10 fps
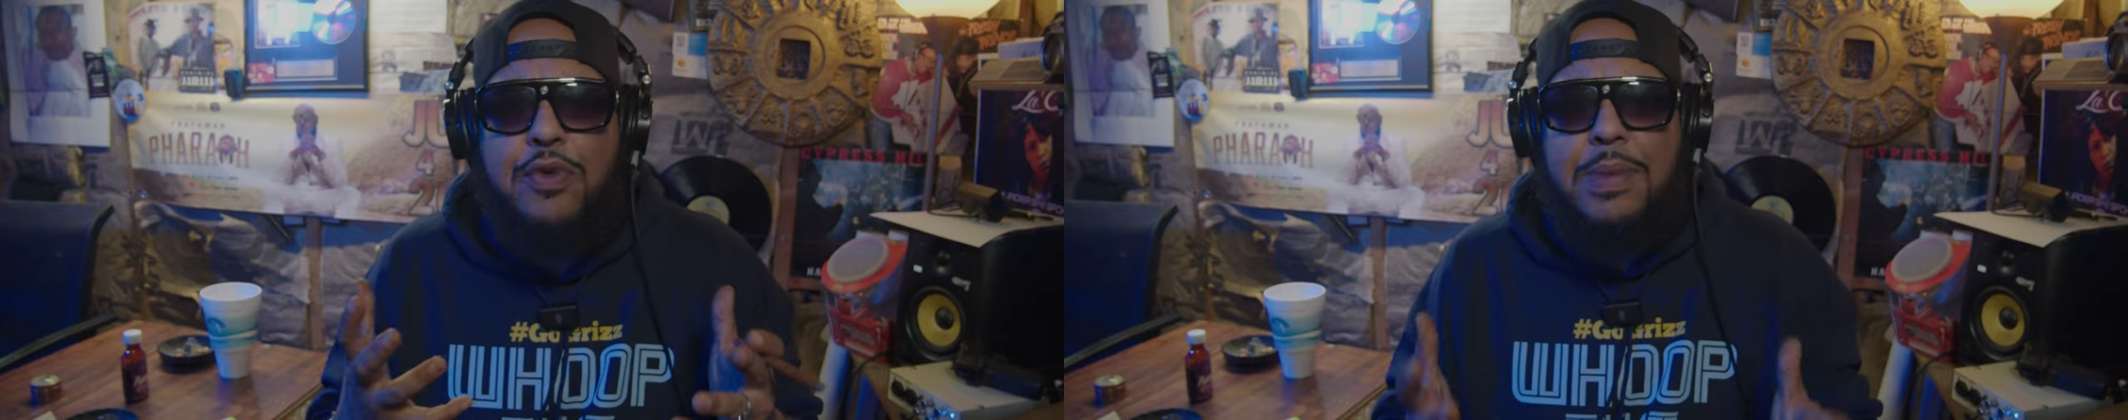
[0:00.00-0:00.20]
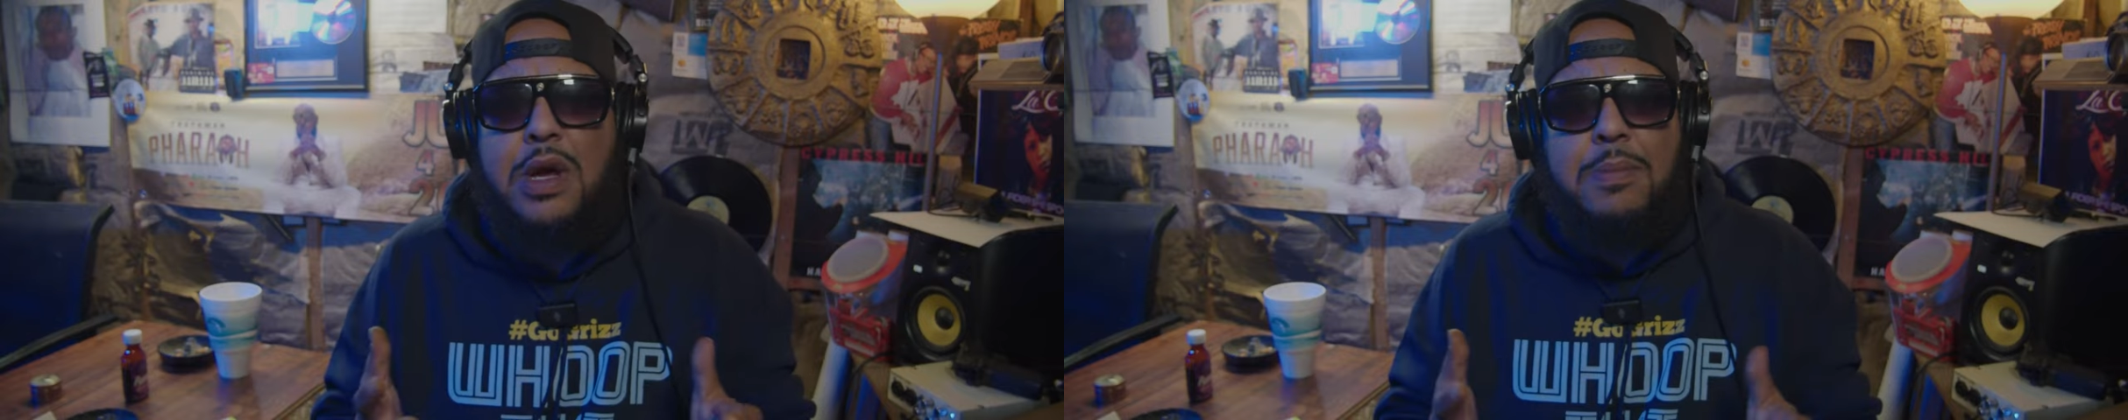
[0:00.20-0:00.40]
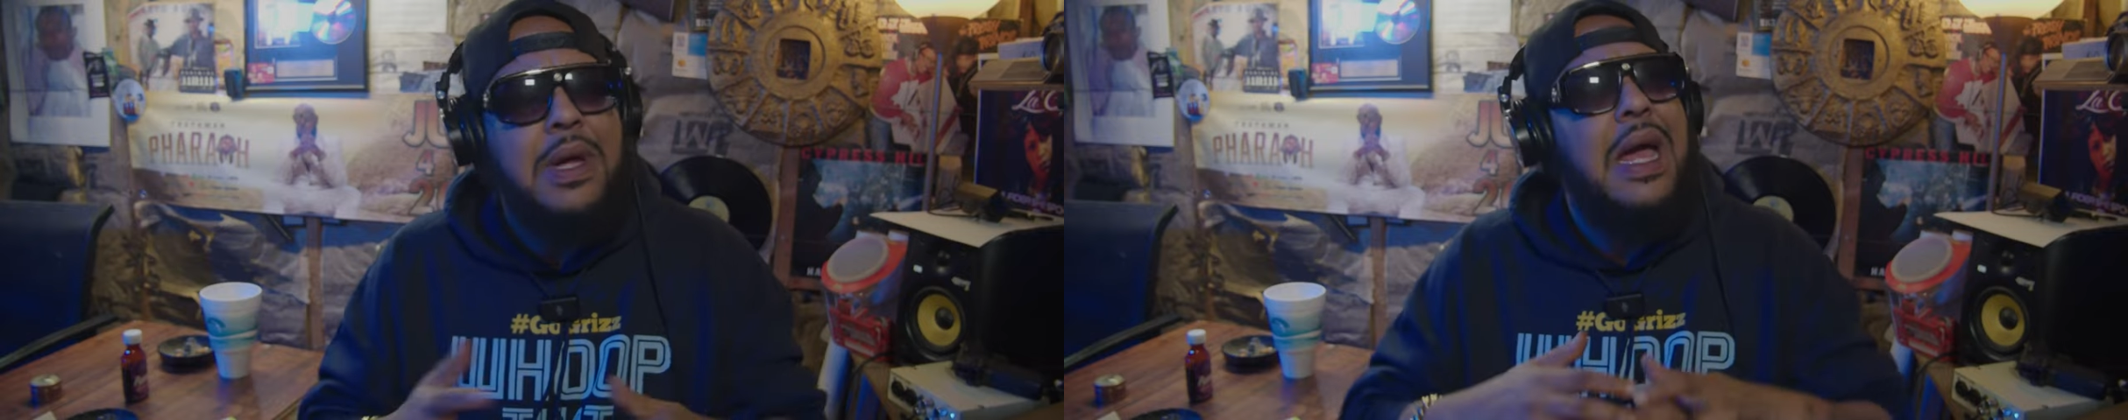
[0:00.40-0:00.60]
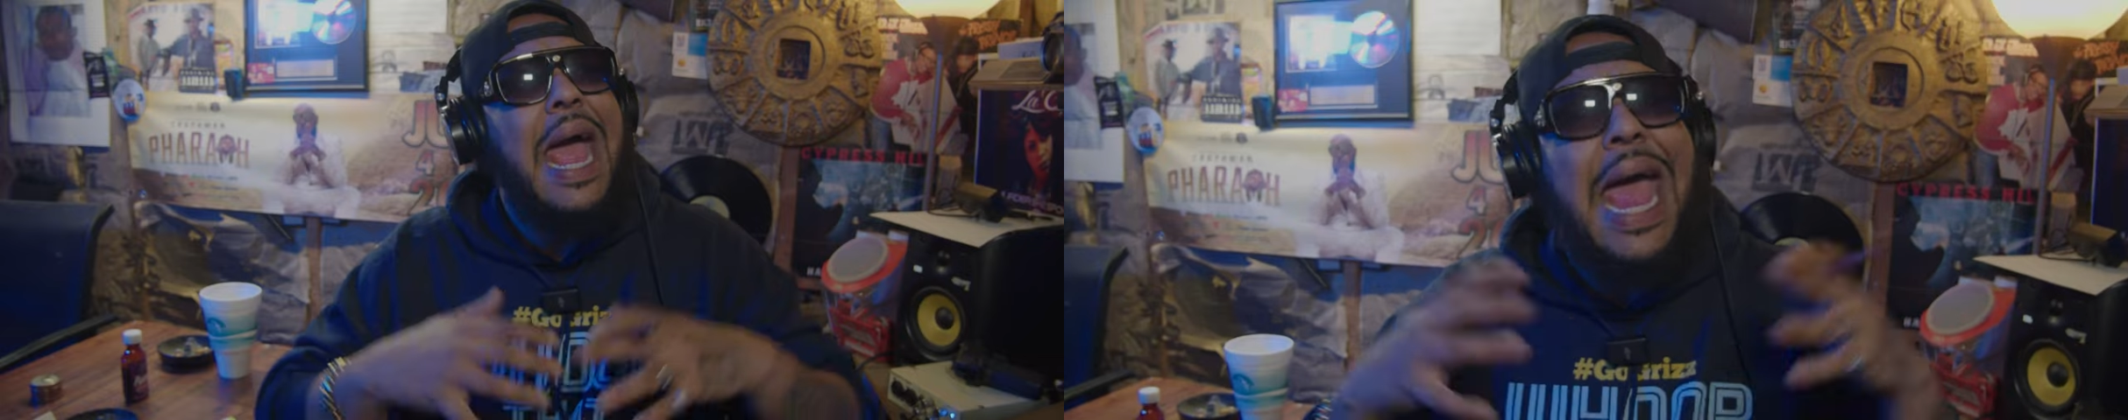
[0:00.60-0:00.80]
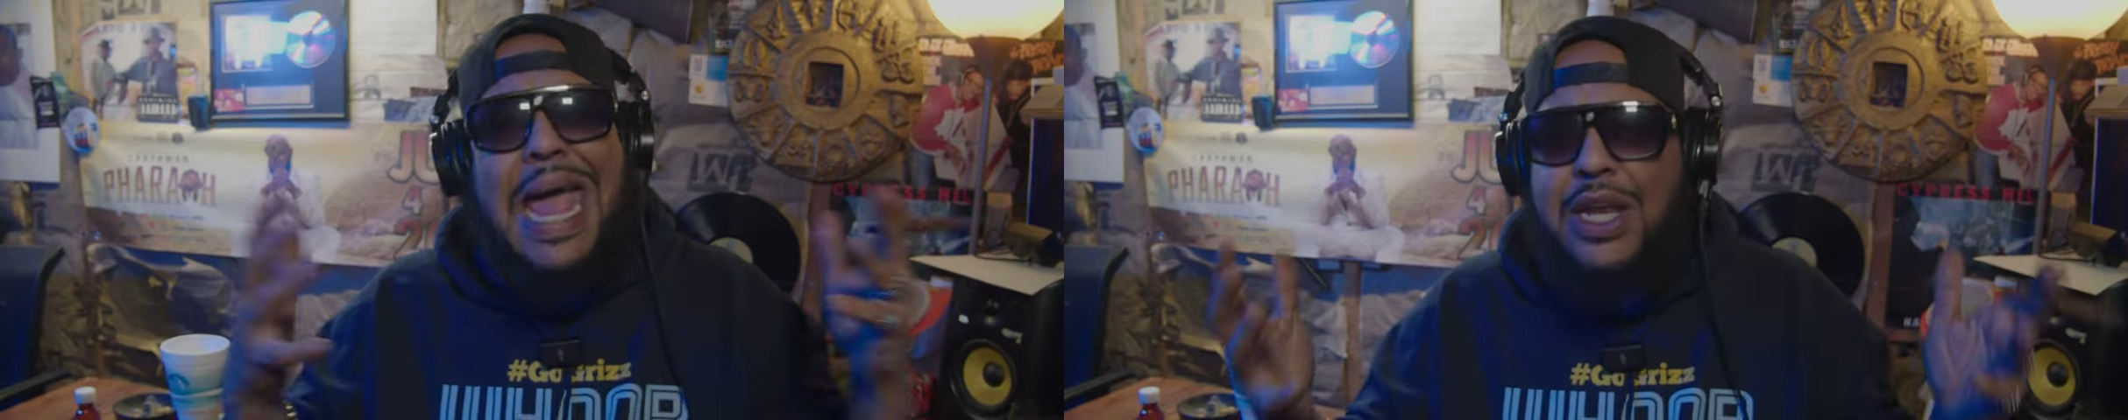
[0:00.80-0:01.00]
from him
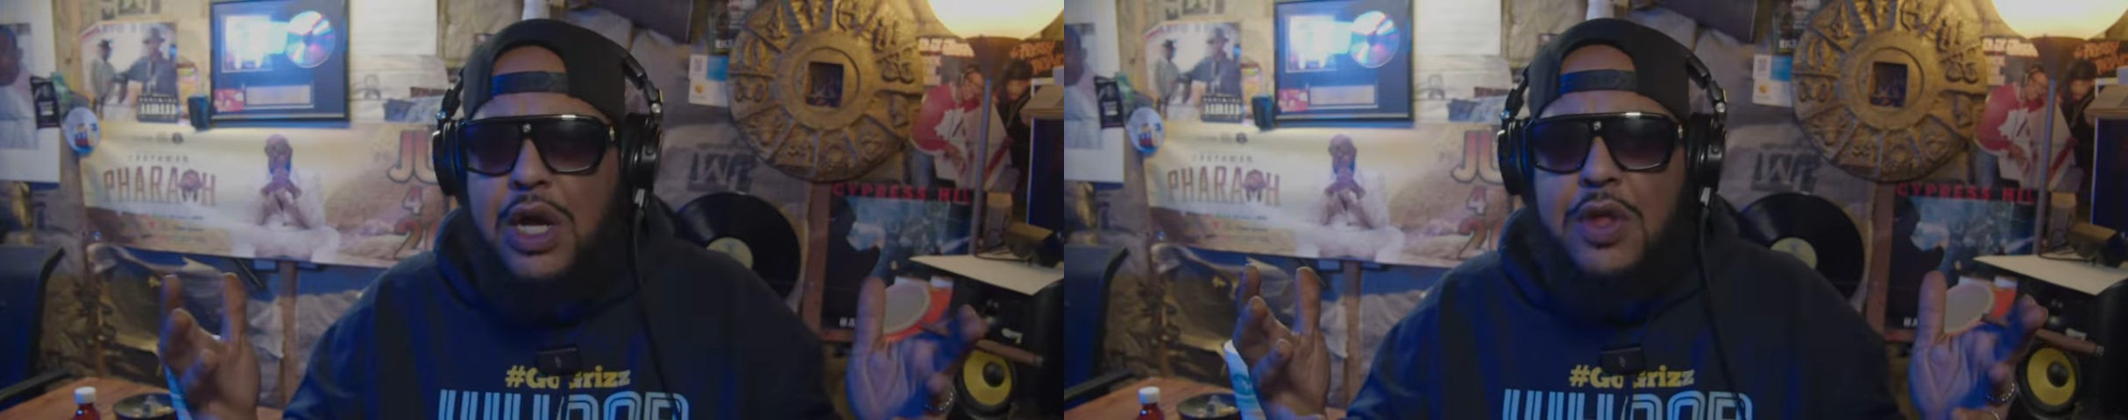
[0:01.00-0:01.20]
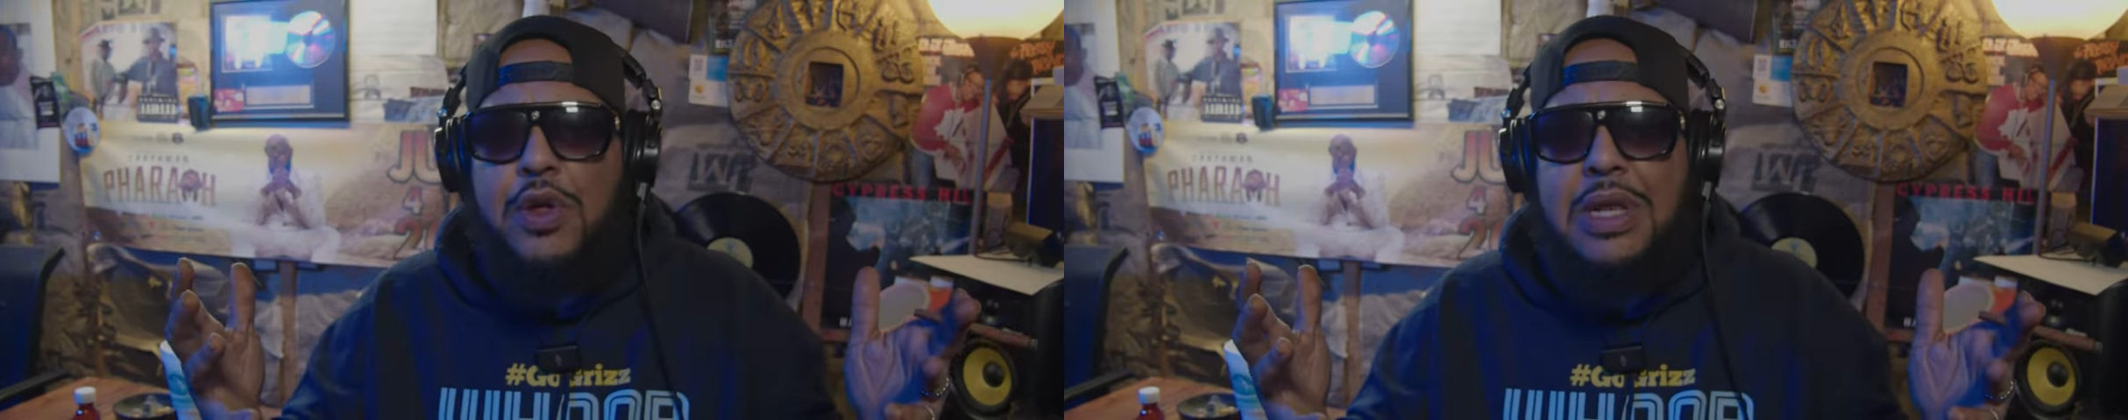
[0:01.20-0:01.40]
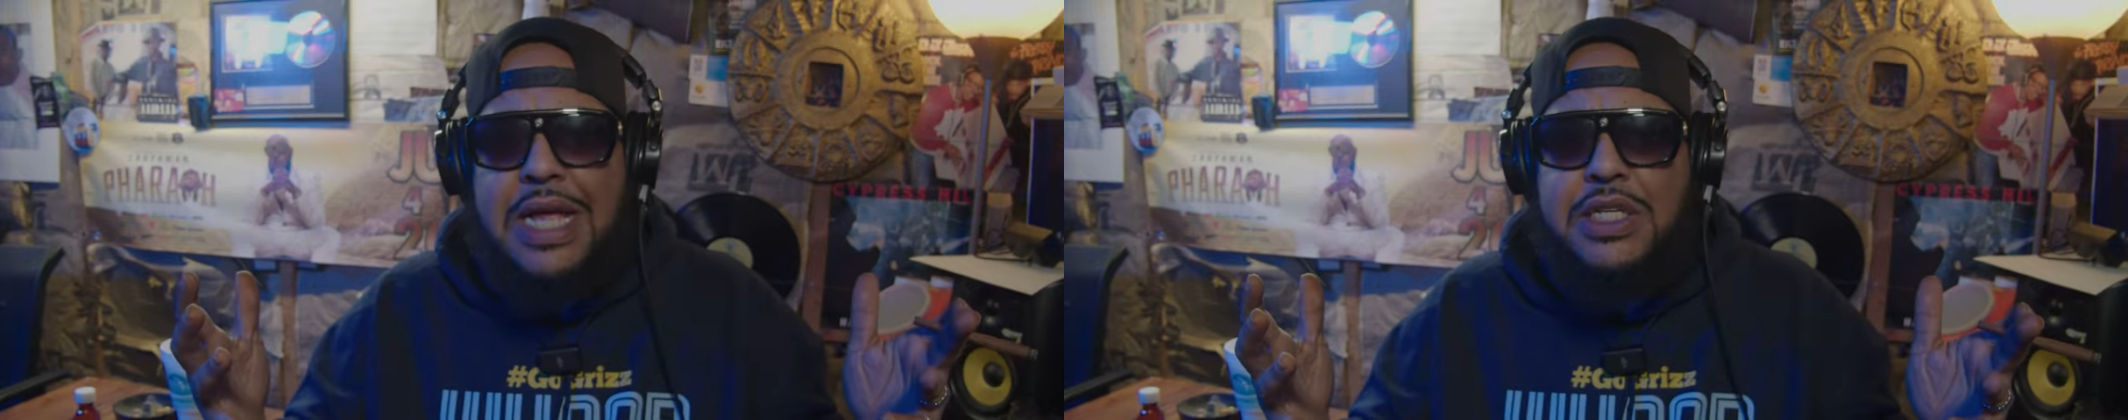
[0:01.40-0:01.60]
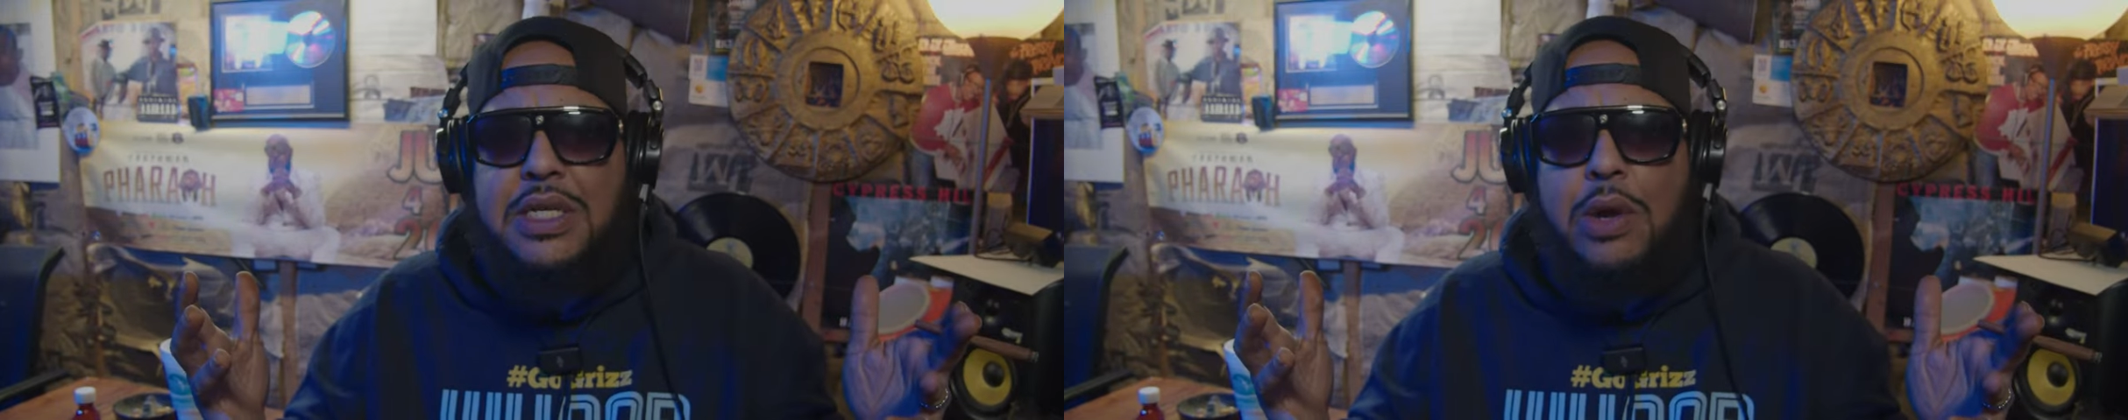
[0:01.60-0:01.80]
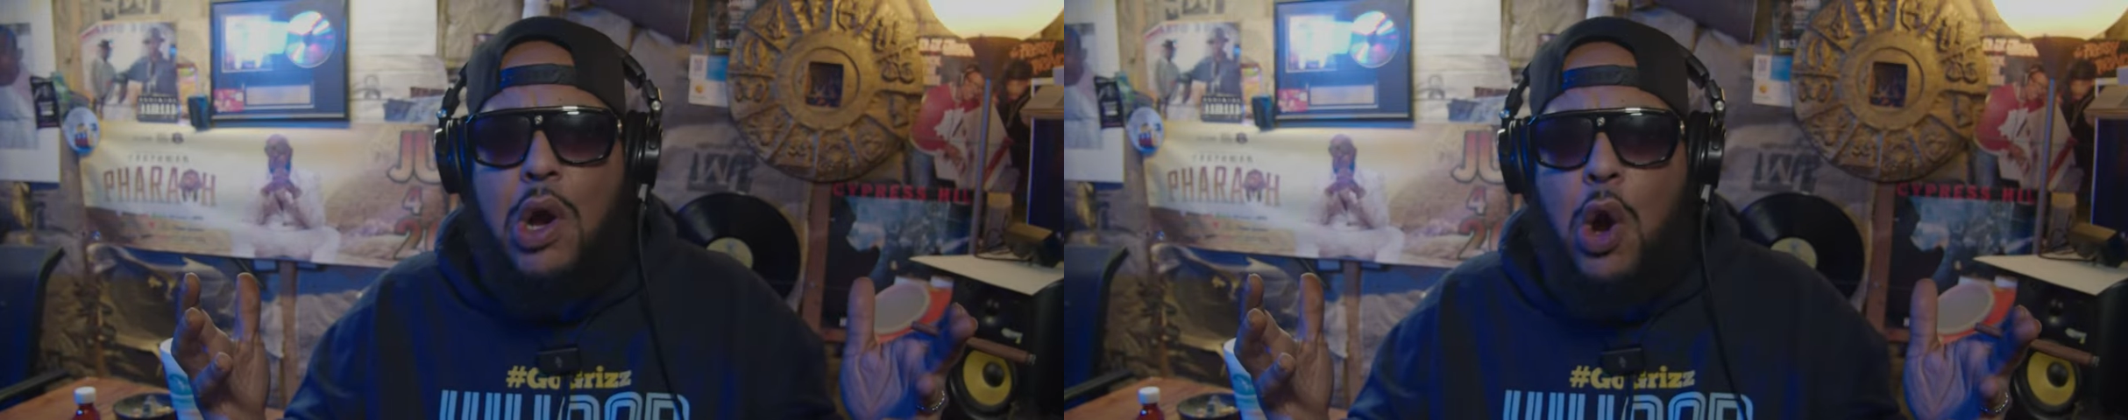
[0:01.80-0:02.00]
and other legendary